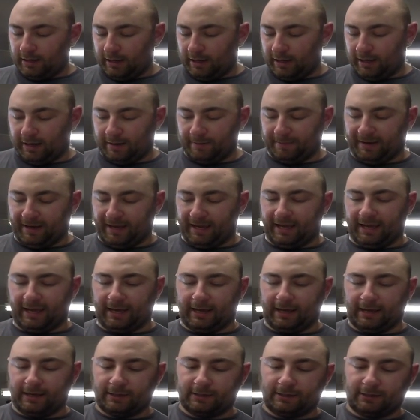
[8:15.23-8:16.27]

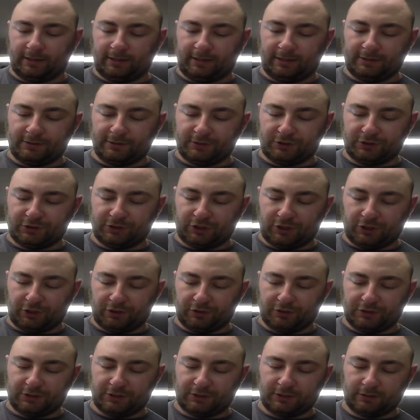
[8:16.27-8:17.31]
and
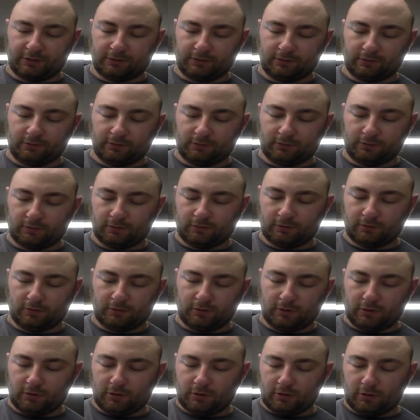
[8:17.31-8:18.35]
insert
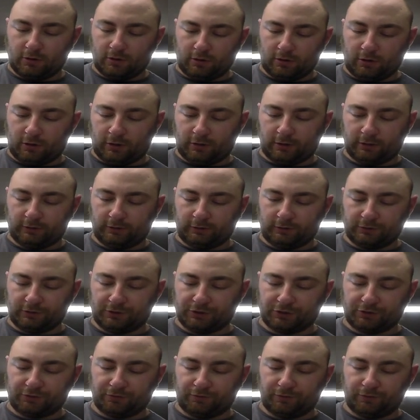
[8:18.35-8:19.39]
our little
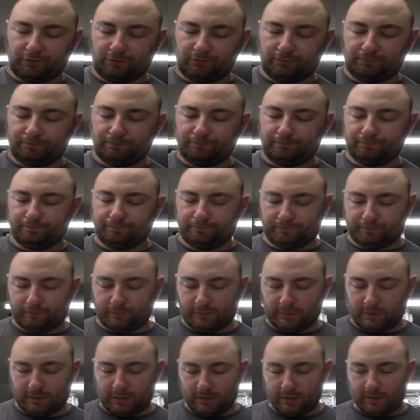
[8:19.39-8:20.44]
screw.
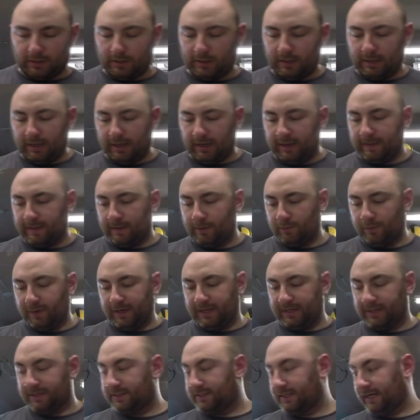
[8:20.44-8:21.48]
And then we
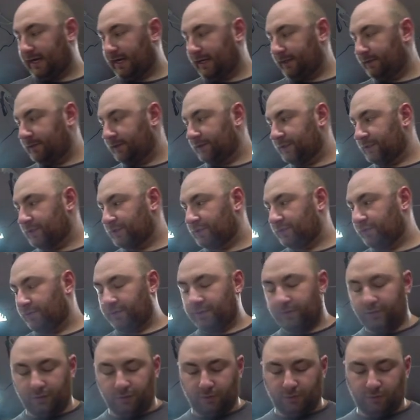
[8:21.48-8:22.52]
can tighten the
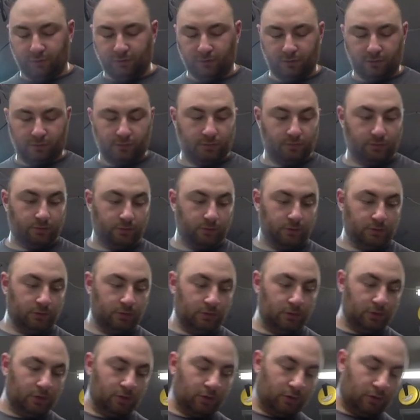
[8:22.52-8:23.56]
screw
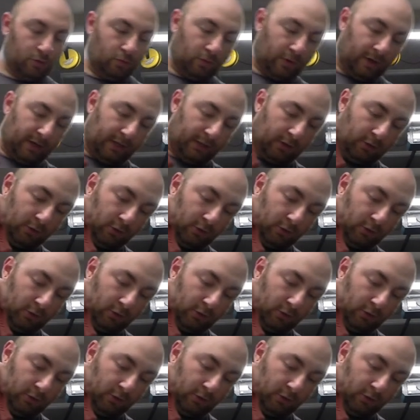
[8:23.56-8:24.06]
while